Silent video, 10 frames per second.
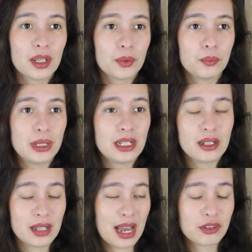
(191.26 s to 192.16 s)

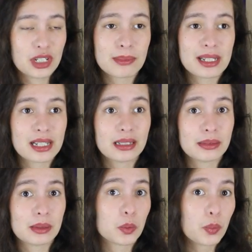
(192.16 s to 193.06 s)
We have Jinbei telling
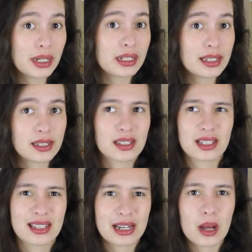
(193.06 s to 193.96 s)
them that the wedding is
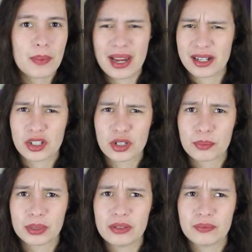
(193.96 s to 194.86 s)
set up. I actually don't
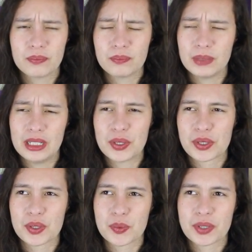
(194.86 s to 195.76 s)
believe he used
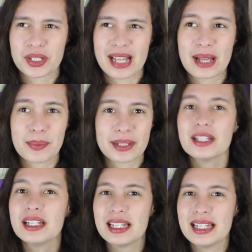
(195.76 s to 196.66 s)
those words exactly, but
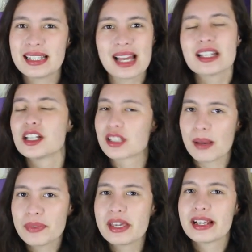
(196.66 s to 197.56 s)
he said
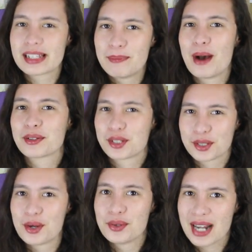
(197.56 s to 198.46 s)
something is about to
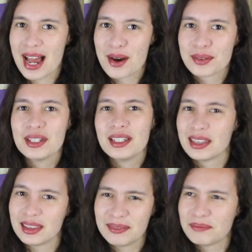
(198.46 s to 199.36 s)
go down.
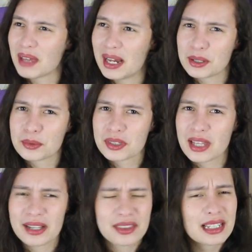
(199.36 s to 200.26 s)

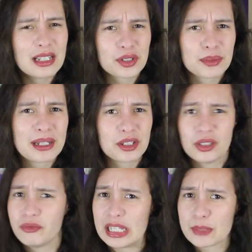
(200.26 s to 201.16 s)
I think he also mentioned
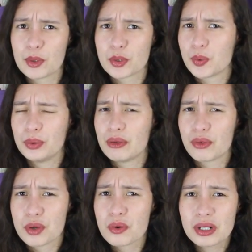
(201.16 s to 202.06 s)
the Beansmokes won't
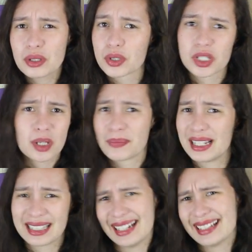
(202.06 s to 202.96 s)
live through it or
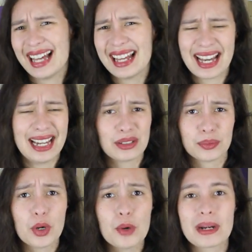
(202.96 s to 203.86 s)
something like that. I
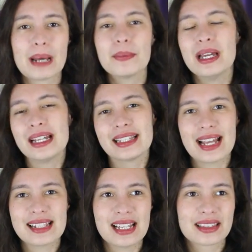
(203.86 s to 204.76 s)
don't know, but I'm
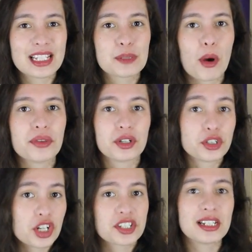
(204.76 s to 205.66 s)
guessing at this point they're
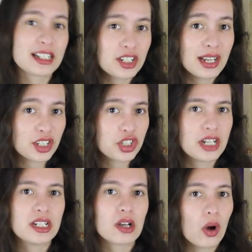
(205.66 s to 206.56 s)
just
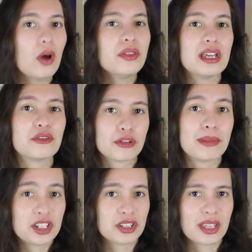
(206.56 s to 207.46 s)
exchanging all the
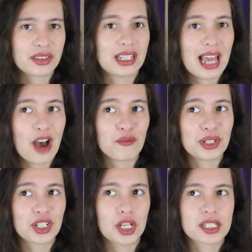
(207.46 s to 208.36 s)
information that they have,
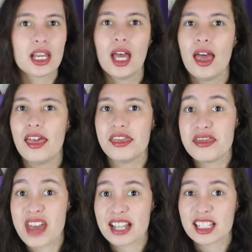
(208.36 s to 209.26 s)
because
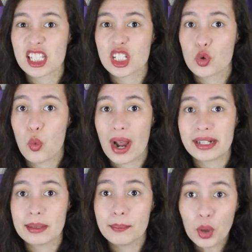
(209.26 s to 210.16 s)
that's
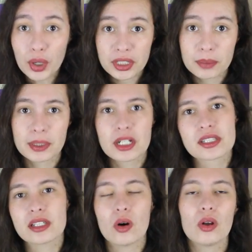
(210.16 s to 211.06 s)
quite important, because
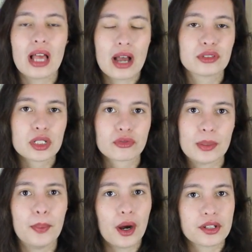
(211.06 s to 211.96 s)
they all have
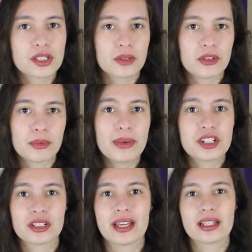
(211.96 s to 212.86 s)
different parts of
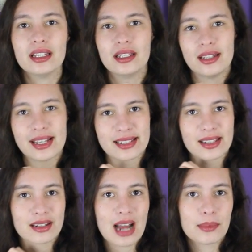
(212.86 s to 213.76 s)
information. Like, as I
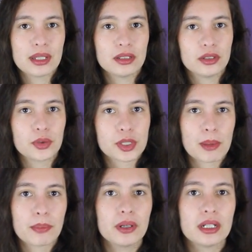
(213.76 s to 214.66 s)
said, Nami knows
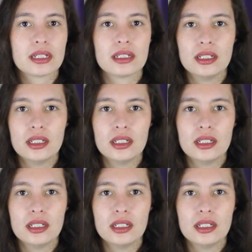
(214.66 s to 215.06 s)
about Pudding.